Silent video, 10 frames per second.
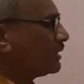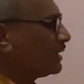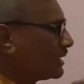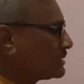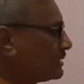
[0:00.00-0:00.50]

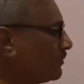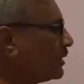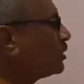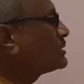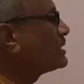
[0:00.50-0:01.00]
Girase,
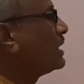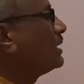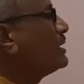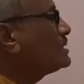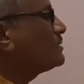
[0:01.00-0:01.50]
because
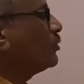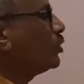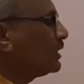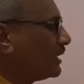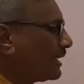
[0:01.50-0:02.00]
this
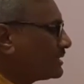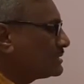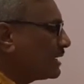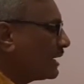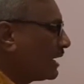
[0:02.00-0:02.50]
Mohan
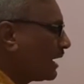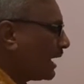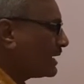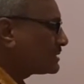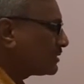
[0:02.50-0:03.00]
Girase
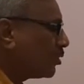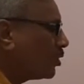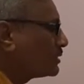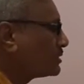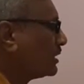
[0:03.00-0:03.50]
has
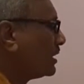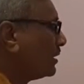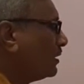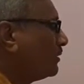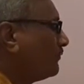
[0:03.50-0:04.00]
got
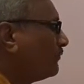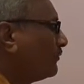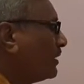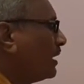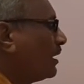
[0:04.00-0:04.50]
the
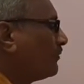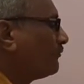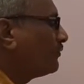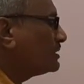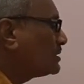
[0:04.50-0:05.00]

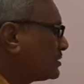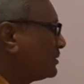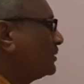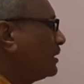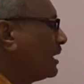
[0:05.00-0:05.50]
first
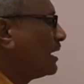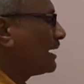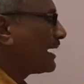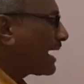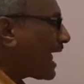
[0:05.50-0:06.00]

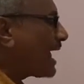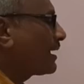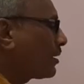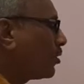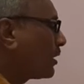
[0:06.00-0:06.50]

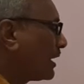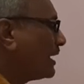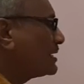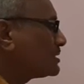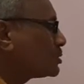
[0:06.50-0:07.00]
rank, or he
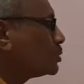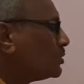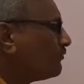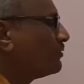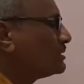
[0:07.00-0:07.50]
has stood
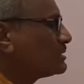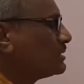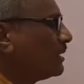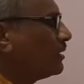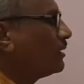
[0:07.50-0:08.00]
first
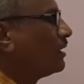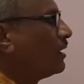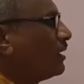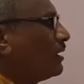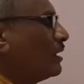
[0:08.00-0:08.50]
in the
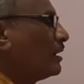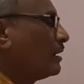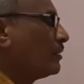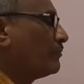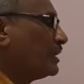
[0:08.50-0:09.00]

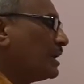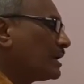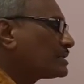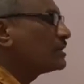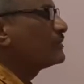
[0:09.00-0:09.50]
BA
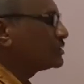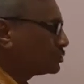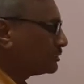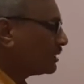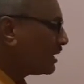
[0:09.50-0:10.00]

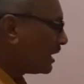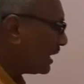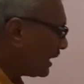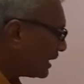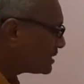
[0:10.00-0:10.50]
examination,
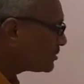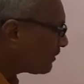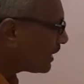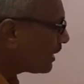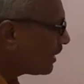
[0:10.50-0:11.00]
and that's
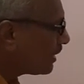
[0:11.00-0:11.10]
why